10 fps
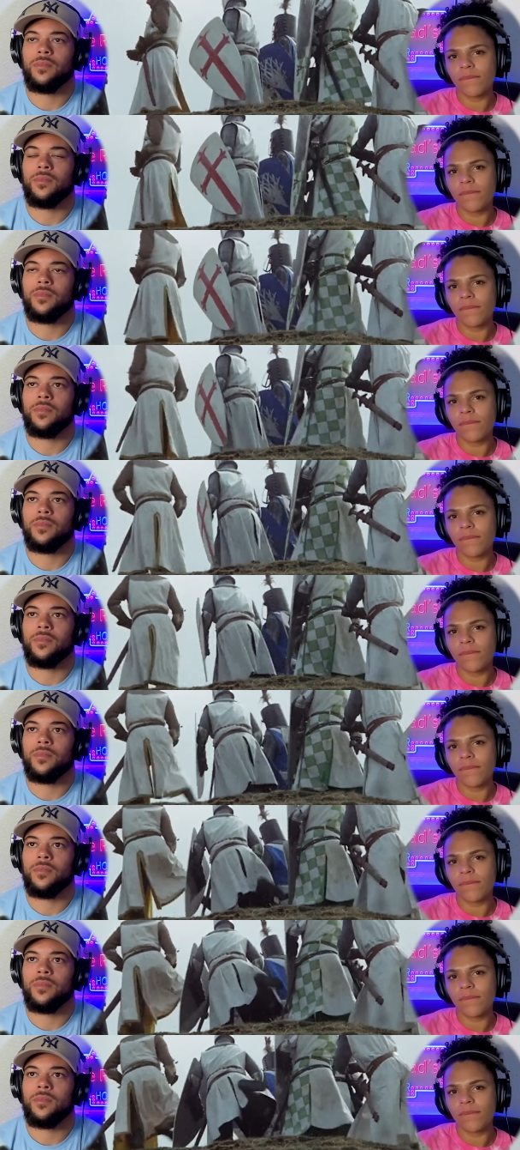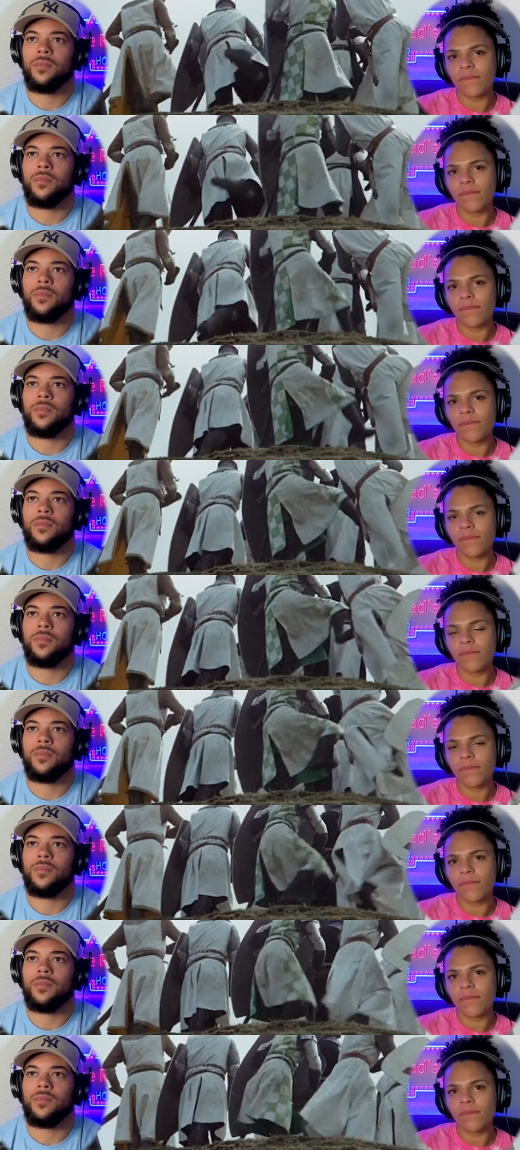
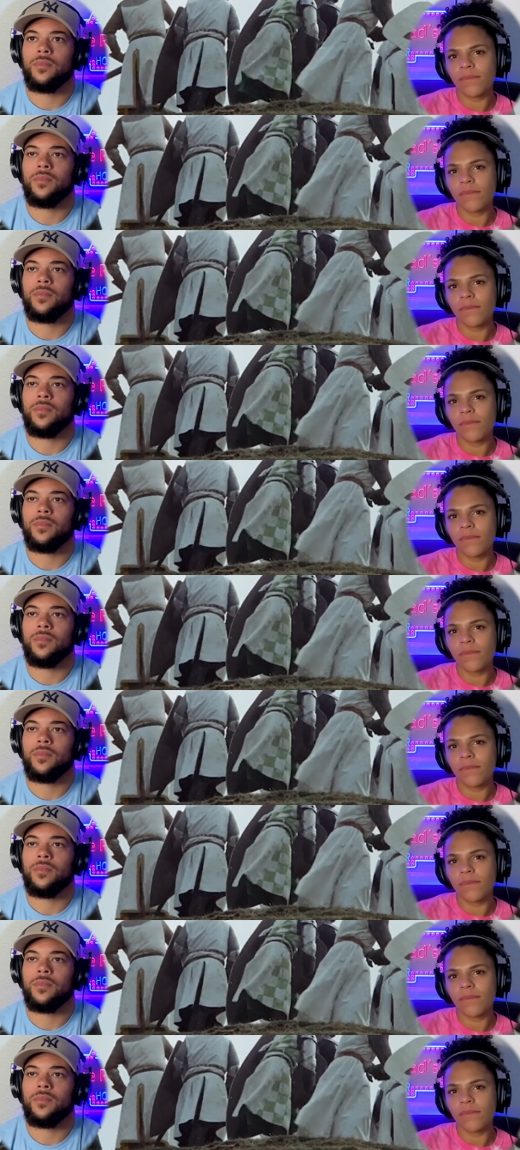Nobody speaks.